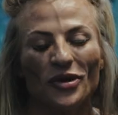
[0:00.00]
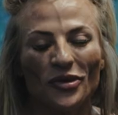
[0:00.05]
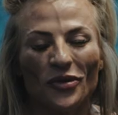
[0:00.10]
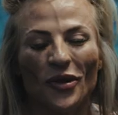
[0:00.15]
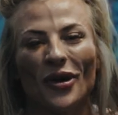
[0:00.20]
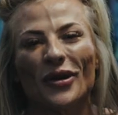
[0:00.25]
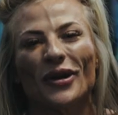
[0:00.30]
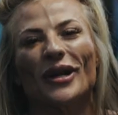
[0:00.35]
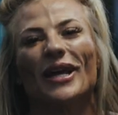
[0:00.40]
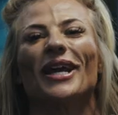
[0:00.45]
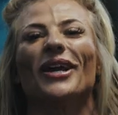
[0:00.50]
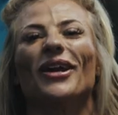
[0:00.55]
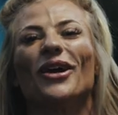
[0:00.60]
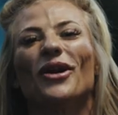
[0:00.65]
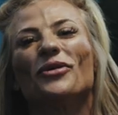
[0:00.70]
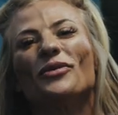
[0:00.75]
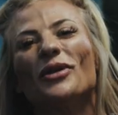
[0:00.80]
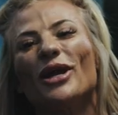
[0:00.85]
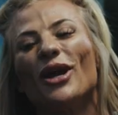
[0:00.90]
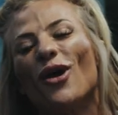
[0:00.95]
Brooke Walker
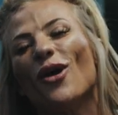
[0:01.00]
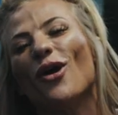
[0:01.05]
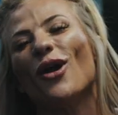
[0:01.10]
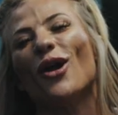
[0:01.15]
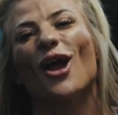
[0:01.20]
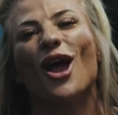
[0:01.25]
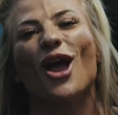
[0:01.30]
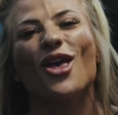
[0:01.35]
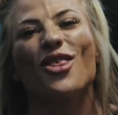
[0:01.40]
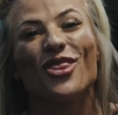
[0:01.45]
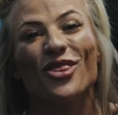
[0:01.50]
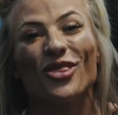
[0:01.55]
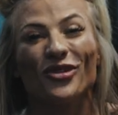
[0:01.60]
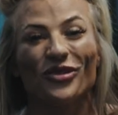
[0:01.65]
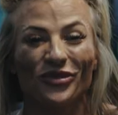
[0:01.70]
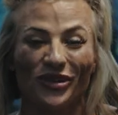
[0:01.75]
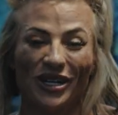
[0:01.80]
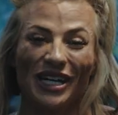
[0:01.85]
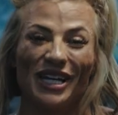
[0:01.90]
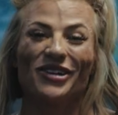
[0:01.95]
here. We are
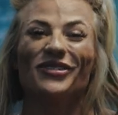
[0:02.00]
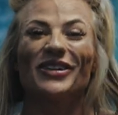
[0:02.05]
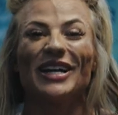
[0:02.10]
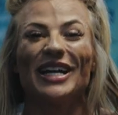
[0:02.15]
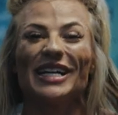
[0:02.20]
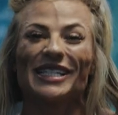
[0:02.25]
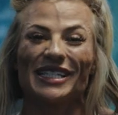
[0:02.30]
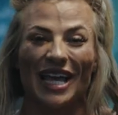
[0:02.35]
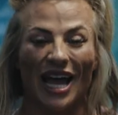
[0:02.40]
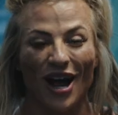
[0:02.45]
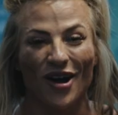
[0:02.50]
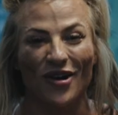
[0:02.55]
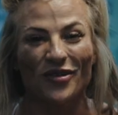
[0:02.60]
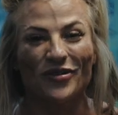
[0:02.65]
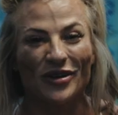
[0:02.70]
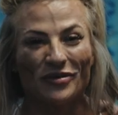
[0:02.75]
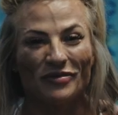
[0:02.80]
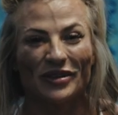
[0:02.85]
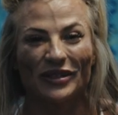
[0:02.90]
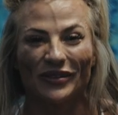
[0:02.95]
3 weeks
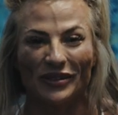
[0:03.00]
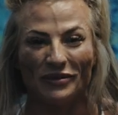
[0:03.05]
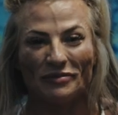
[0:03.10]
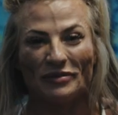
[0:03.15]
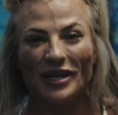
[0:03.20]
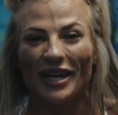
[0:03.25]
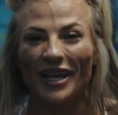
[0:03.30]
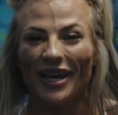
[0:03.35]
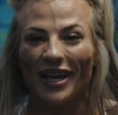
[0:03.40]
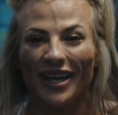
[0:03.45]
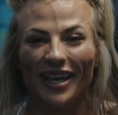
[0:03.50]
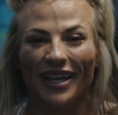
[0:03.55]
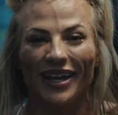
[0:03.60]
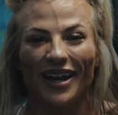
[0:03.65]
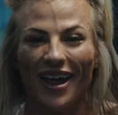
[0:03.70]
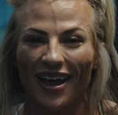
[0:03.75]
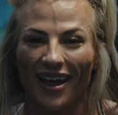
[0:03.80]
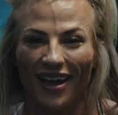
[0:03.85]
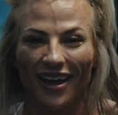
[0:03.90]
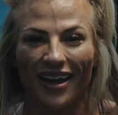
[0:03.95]
out from the Olympia and
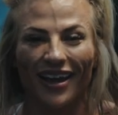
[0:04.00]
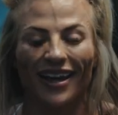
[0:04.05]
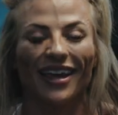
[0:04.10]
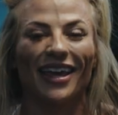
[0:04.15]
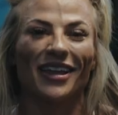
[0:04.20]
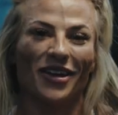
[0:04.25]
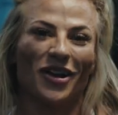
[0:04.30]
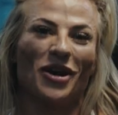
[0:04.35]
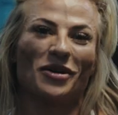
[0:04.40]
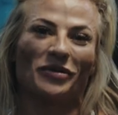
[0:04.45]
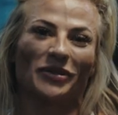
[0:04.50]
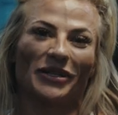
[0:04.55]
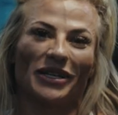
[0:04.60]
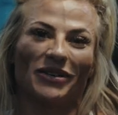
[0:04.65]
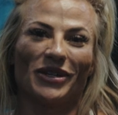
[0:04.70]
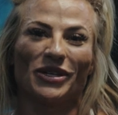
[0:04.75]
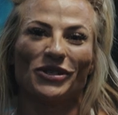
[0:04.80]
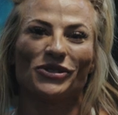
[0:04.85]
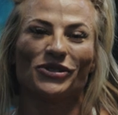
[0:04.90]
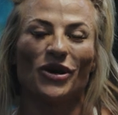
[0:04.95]
I cannot
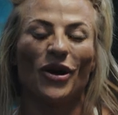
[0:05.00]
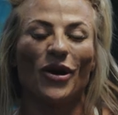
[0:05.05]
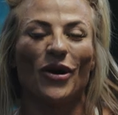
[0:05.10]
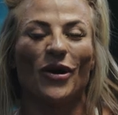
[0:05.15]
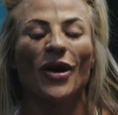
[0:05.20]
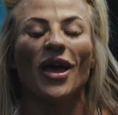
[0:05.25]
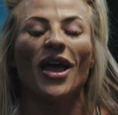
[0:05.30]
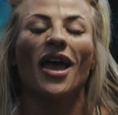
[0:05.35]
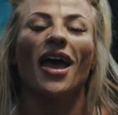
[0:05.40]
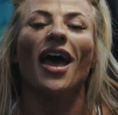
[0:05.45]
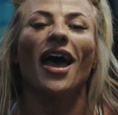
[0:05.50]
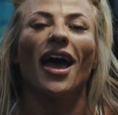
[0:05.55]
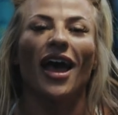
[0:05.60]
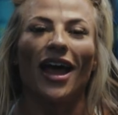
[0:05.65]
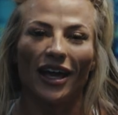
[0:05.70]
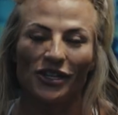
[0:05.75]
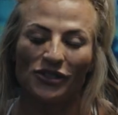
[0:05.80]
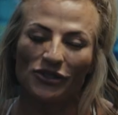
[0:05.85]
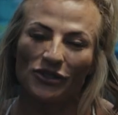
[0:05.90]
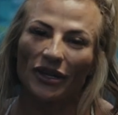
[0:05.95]
believe it. So
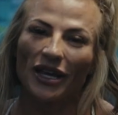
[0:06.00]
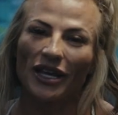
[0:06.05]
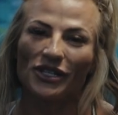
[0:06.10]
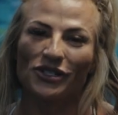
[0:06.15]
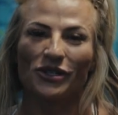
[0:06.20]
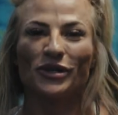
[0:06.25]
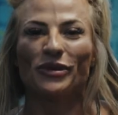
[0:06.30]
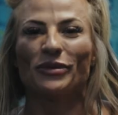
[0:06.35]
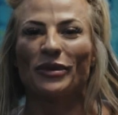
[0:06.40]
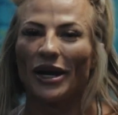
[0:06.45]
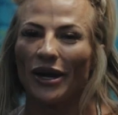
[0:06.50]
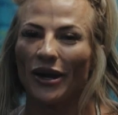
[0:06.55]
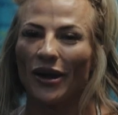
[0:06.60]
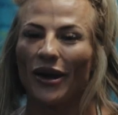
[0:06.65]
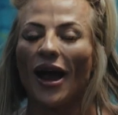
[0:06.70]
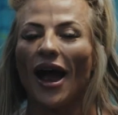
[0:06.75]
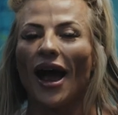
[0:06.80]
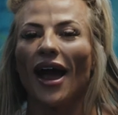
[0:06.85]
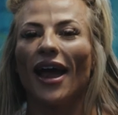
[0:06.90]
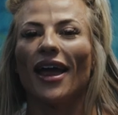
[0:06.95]
as you guys are
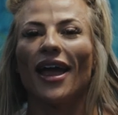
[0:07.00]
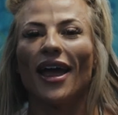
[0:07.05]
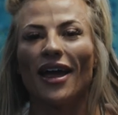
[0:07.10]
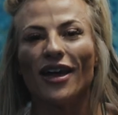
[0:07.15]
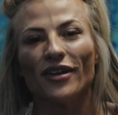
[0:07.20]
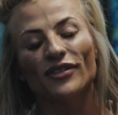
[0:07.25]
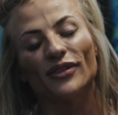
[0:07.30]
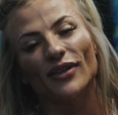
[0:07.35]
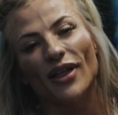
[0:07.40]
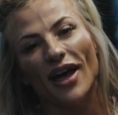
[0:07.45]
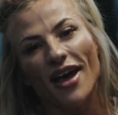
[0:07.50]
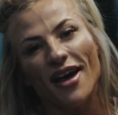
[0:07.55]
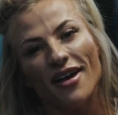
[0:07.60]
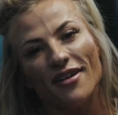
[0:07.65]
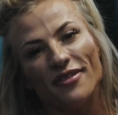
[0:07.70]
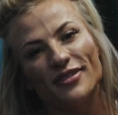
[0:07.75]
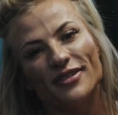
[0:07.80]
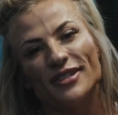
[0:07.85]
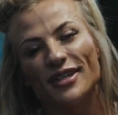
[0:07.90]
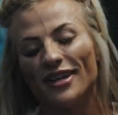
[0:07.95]
aware, I have
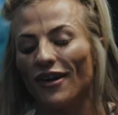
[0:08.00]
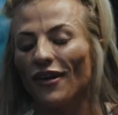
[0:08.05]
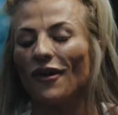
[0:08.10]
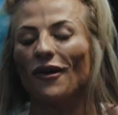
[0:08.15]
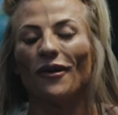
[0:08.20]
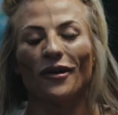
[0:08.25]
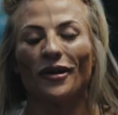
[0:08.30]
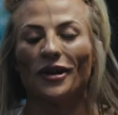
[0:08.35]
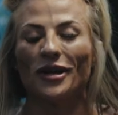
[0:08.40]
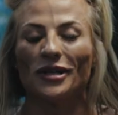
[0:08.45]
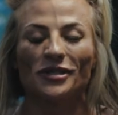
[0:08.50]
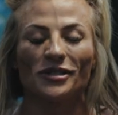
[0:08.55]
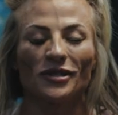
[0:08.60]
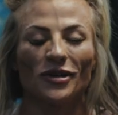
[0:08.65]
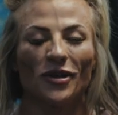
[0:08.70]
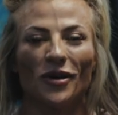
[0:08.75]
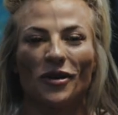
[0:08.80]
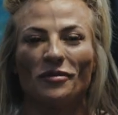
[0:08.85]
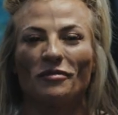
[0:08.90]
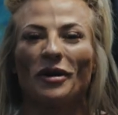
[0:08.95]
left
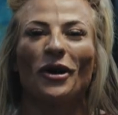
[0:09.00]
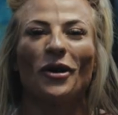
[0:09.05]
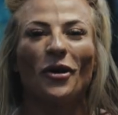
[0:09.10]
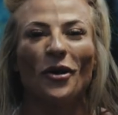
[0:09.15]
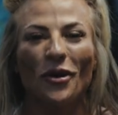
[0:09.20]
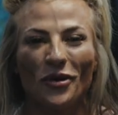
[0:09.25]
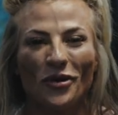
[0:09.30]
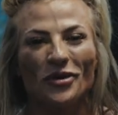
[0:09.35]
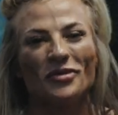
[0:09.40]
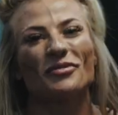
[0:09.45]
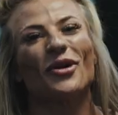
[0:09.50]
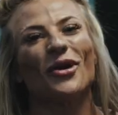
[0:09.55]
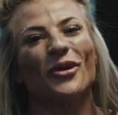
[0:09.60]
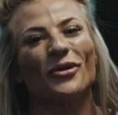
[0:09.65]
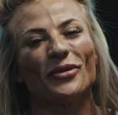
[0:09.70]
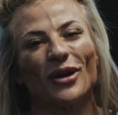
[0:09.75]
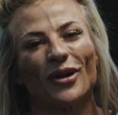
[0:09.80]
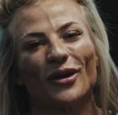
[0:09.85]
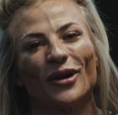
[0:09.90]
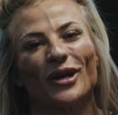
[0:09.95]
Arkansas, my home,
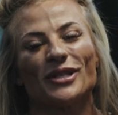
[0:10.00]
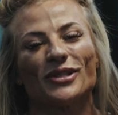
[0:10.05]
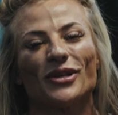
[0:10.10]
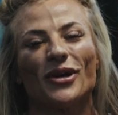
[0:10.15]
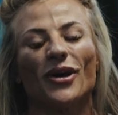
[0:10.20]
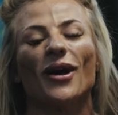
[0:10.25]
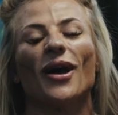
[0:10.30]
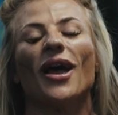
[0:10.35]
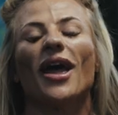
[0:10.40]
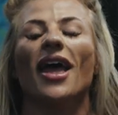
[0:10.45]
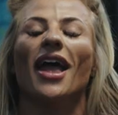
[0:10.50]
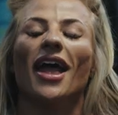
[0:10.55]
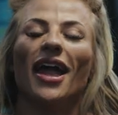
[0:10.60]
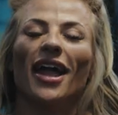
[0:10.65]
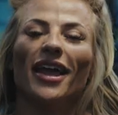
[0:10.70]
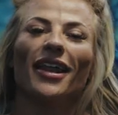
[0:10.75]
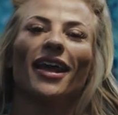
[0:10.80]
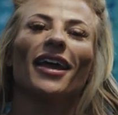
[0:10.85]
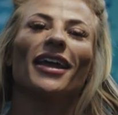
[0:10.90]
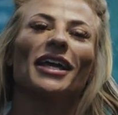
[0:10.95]
Conway, Arkansas,
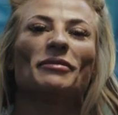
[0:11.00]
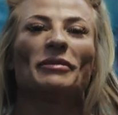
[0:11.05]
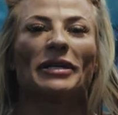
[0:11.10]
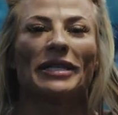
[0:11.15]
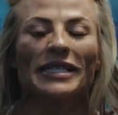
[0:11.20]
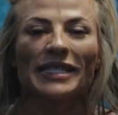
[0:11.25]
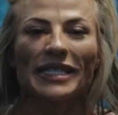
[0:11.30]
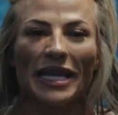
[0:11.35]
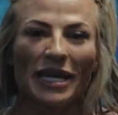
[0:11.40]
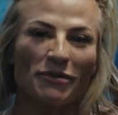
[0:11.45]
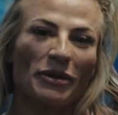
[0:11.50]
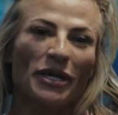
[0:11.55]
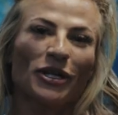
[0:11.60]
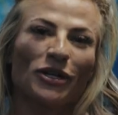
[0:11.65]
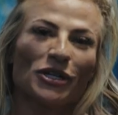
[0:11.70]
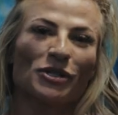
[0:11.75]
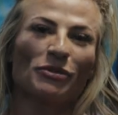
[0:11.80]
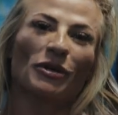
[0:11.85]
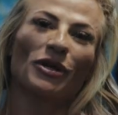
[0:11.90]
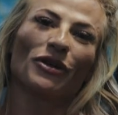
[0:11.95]
and I am in Saint
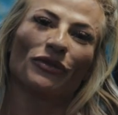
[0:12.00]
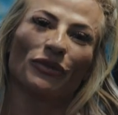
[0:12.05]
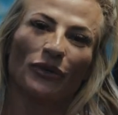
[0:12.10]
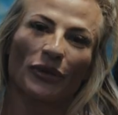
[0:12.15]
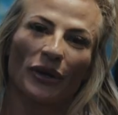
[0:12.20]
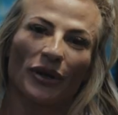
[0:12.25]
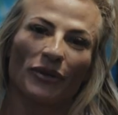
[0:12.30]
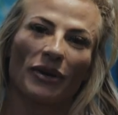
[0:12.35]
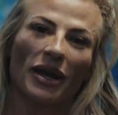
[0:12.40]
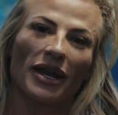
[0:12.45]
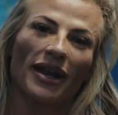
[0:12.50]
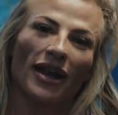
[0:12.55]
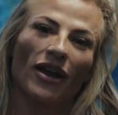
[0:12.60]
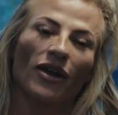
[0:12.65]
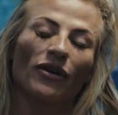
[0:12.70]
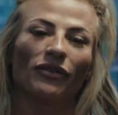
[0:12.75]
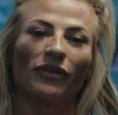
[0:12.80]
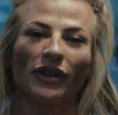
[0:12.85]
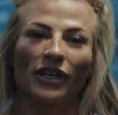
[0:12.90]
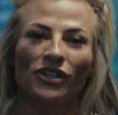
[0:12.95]
Petersburg, Florida right
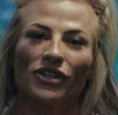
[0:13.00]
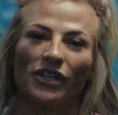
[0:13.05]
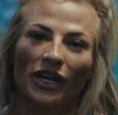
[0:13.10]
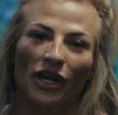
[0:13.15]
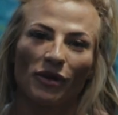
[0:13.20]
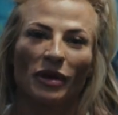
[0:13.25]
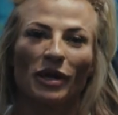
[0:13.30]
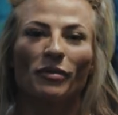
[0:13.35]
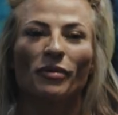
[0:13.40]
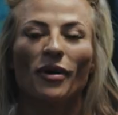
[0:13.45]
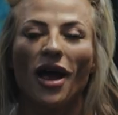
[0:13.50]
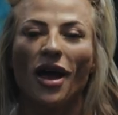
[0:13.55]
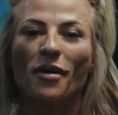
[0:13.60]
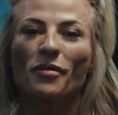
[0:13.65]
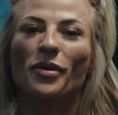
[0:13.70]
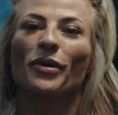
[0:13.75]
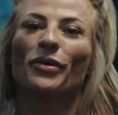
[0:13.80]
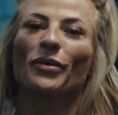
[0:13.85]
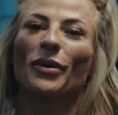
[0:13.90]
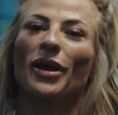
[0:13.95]
now, finishing out my
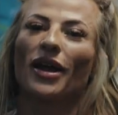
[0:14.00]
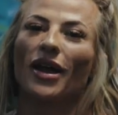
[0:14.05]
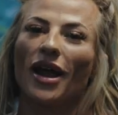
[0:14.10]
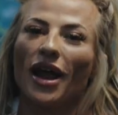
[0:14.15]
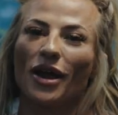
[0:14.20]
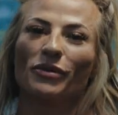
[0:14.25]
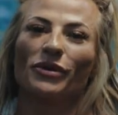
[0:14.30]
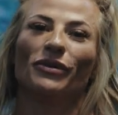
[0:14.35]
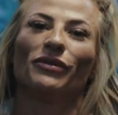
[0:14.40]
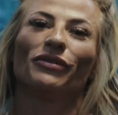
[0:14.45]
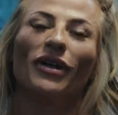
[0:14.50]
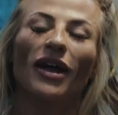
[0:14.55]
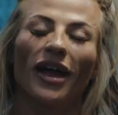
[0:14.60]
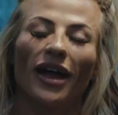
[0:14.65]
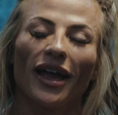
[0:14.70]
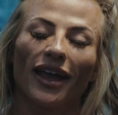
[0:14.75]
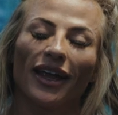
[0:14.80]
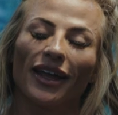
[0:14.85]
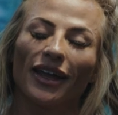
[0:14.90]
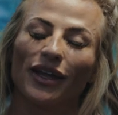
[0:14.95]
prep where I will
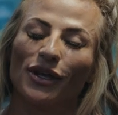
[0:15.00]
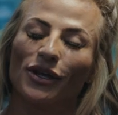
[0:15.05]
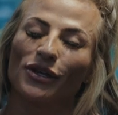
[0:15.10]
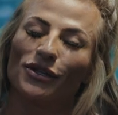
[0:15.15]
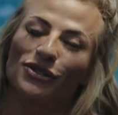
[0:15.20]
fly